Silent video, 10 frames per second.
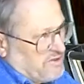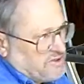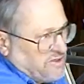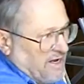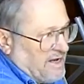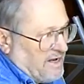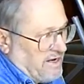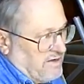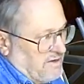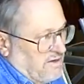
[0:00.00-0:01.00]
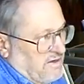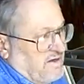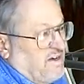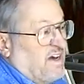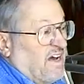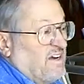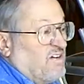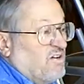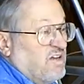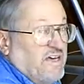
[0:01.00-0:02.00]
the side and
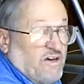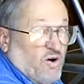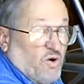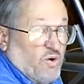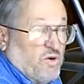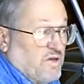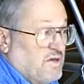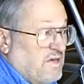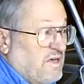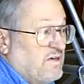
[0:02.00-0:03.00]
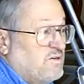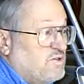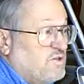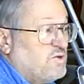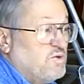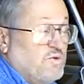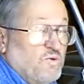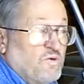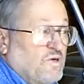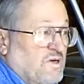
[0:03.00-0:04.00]
Clecoed
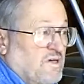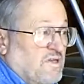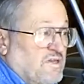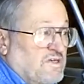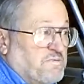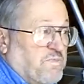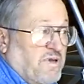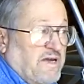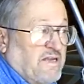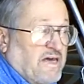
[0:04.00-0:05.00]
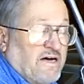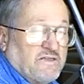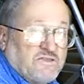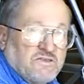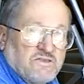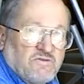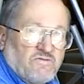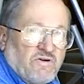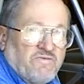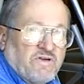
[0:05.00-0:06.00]
into this plate that's
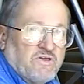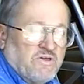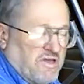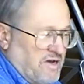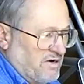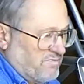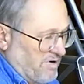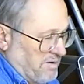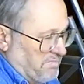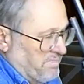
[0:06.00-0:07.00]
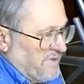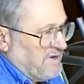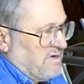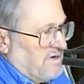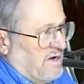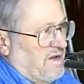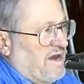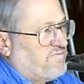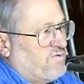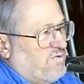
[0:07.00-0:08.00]
riveted to the airframe. Now you
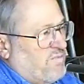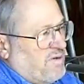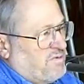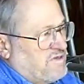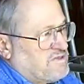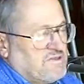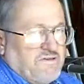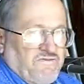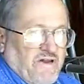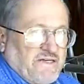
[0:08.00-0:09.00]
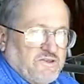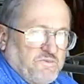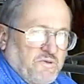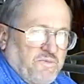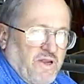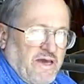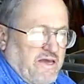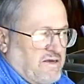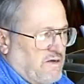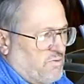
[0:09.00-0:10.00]
have to remember, this is a flexible plate,
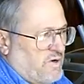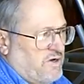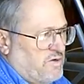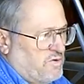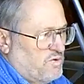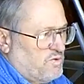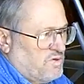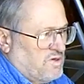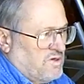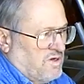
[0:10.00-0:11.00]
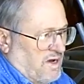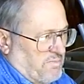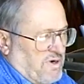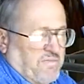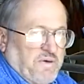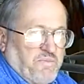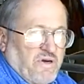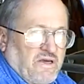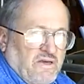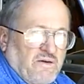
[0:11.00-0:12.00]
and I'm going to be
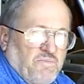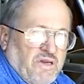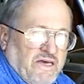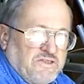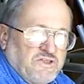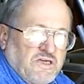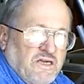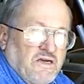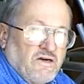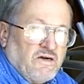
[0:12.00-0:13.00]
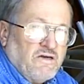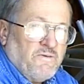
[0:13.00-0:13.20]
putting nut plates in here,